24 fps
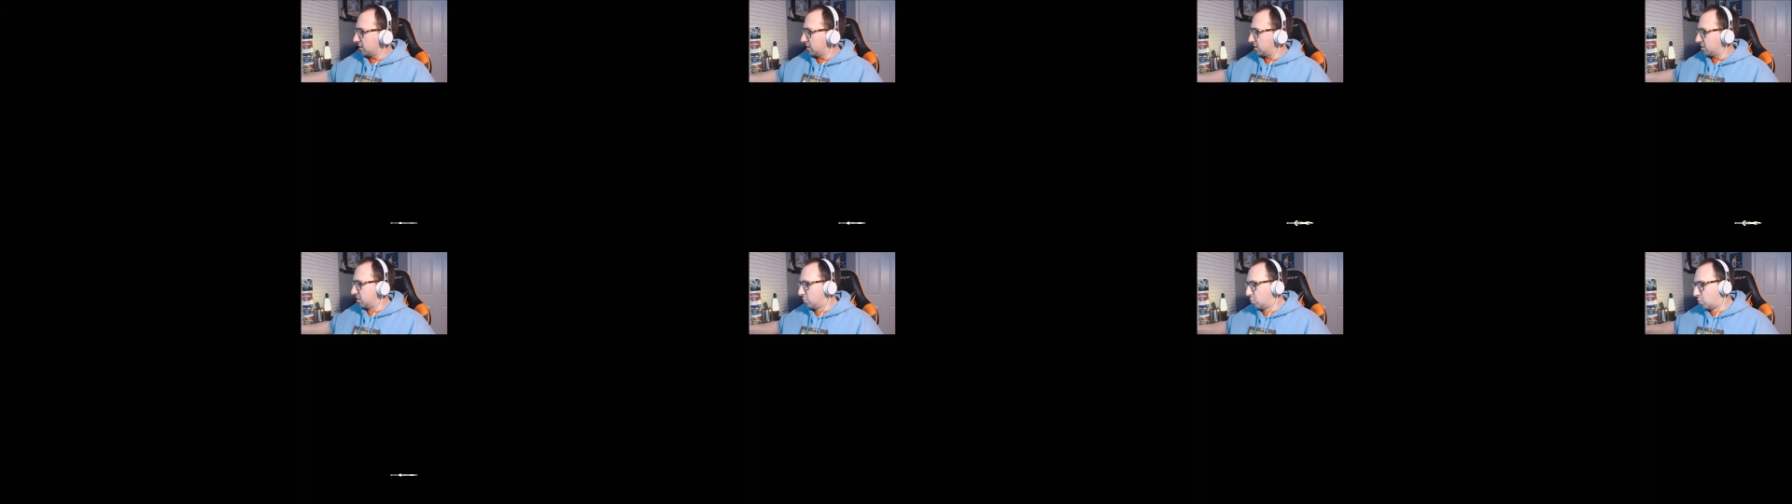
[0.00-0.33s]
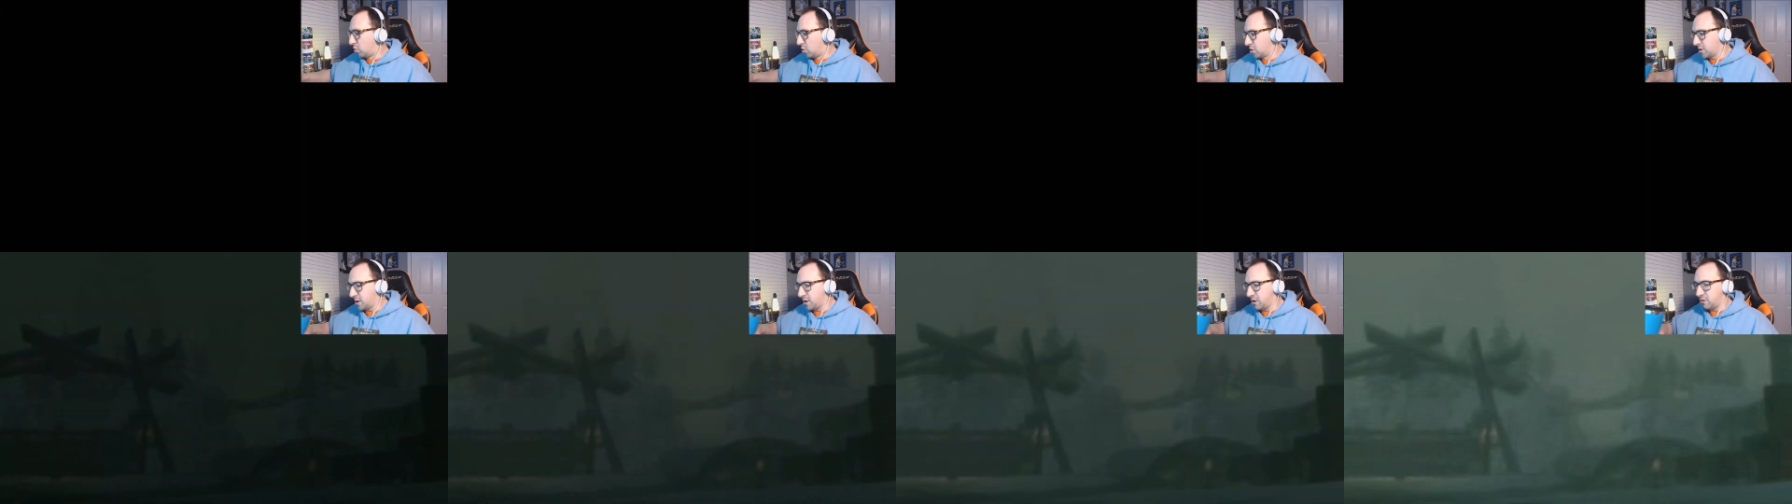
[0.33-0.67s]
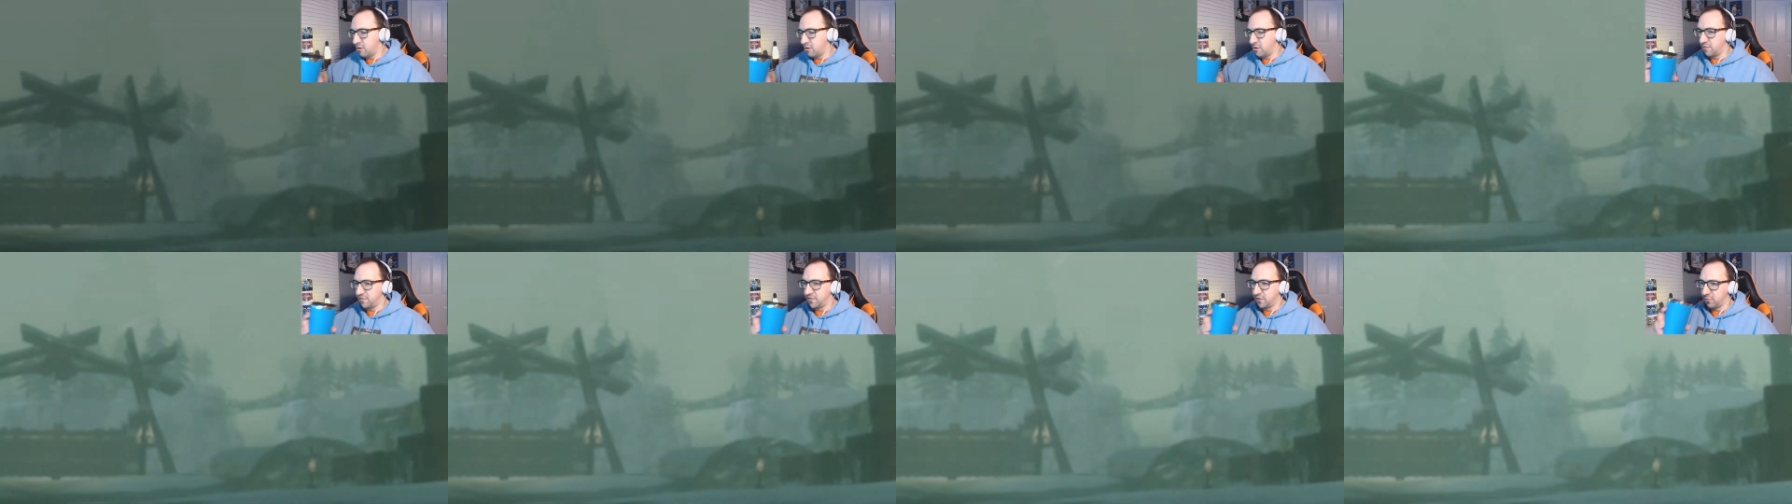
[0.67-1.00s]
the
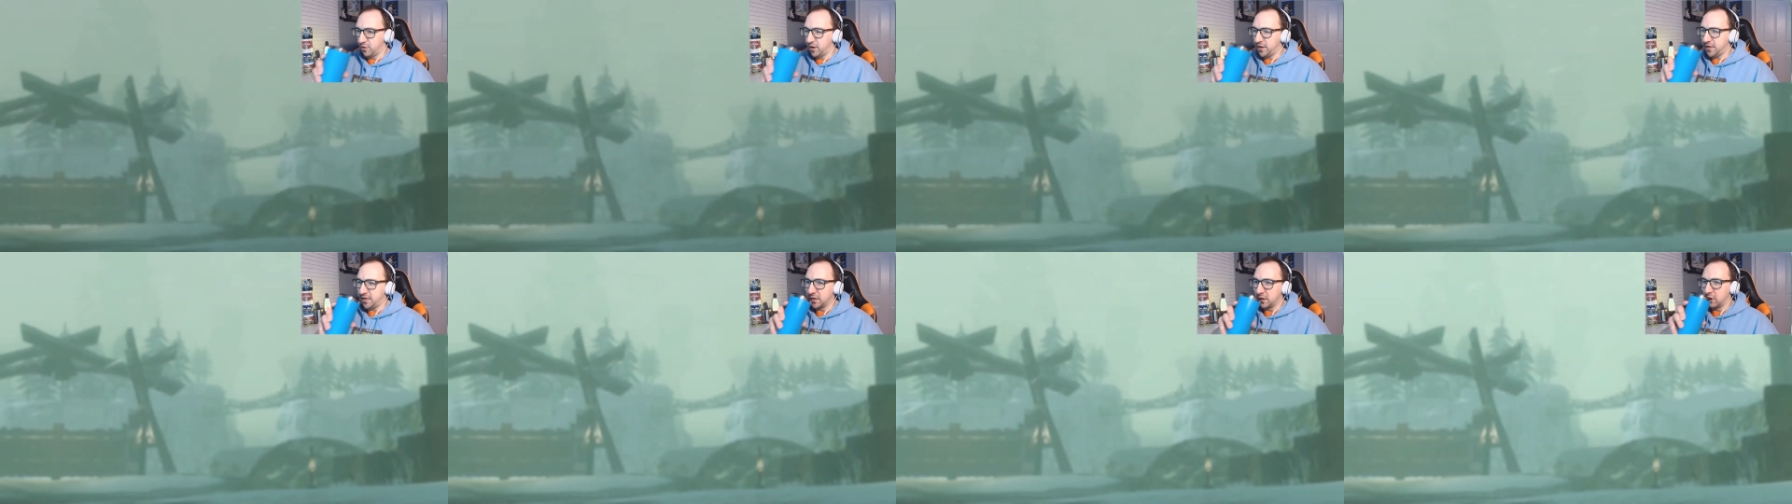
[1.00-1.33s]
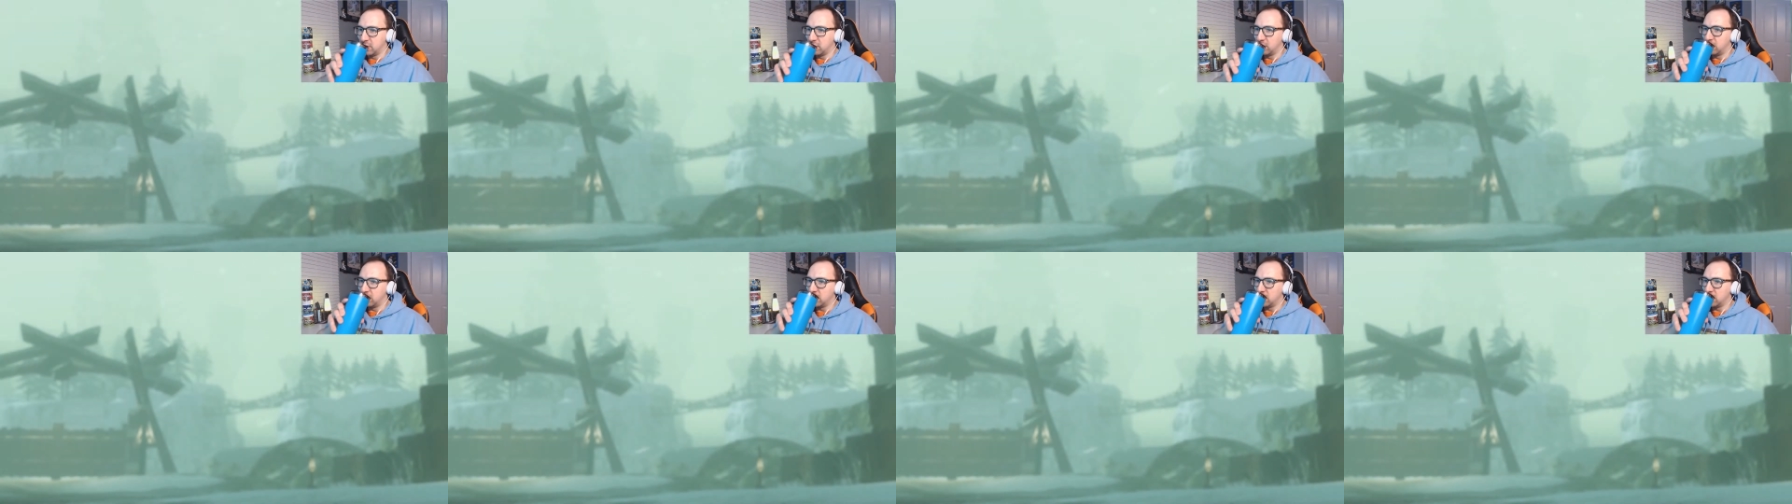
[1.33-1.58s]
warrior of the Rito.